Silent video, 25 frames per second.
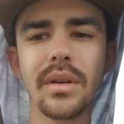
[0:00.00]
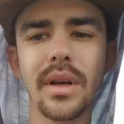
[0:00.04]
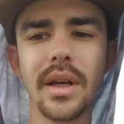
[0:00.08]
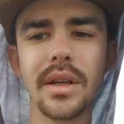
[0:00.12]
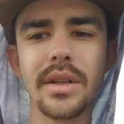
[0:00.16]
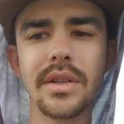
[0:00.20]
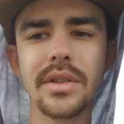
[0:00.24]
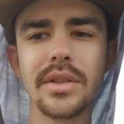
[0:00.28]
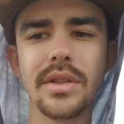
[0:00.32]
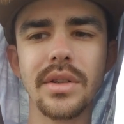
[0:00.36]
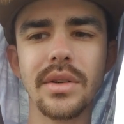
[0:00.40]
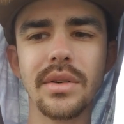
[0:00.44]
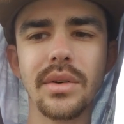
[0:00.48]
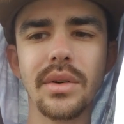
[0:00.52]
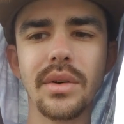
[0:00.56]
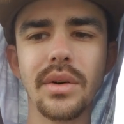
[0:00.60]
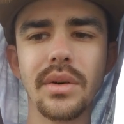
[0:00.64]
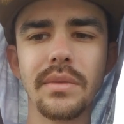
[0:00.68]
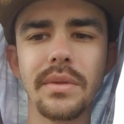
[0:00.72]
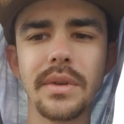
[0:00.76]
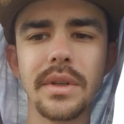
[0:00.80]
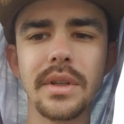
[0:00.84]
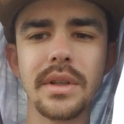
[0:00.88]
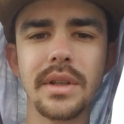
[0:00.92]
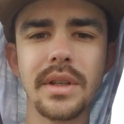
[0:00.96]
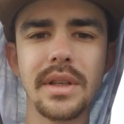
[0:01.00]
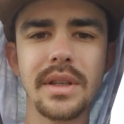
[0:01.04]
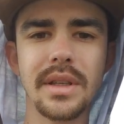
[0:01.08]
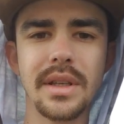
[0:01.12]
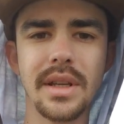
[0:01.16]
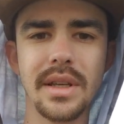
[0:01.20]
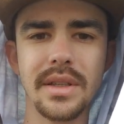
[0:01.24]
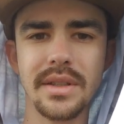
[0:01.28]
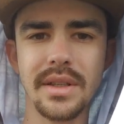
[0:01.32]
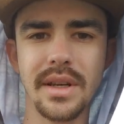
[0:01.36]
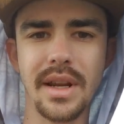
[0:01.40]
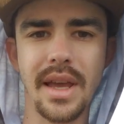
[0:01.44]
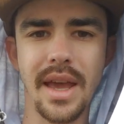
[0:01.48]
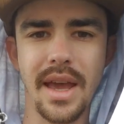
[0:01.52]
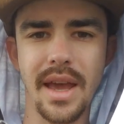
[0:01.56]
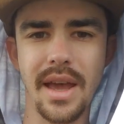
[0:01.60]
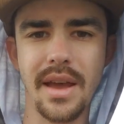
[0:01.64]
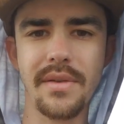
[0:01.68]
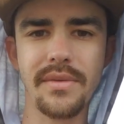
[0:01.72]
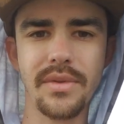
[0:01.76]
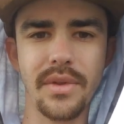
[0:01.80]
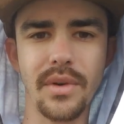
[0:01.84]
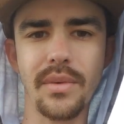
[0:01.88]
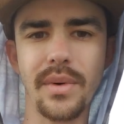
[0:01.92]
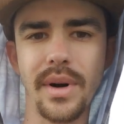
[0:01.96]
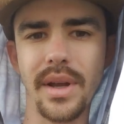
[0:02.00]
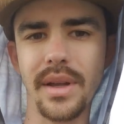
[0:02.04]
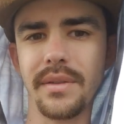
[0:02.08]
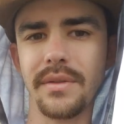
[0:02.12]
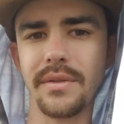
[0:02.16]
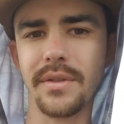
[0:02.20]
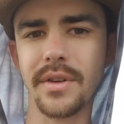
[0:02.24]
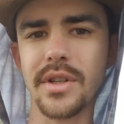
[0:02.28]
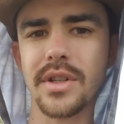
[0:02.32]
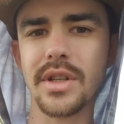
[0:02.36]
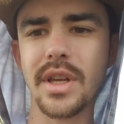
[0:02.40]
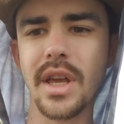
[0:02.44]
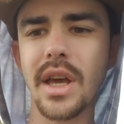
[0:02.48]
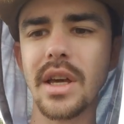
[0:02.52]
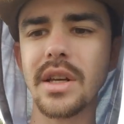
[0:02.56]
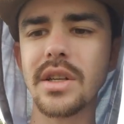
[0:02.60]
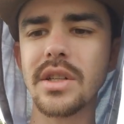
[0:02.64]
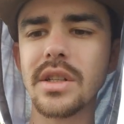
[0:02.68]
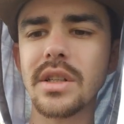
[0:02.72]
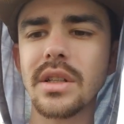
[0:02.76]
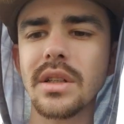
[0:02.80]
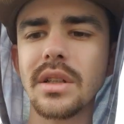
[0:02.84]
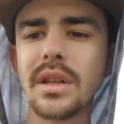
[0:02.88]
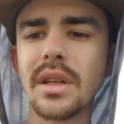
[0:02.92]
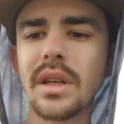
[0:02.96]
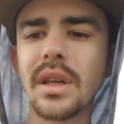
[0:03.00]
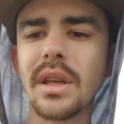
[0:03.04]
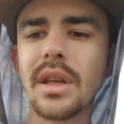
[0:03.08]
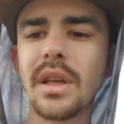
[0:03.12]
I just don't know if it doesn't have the right fish catching.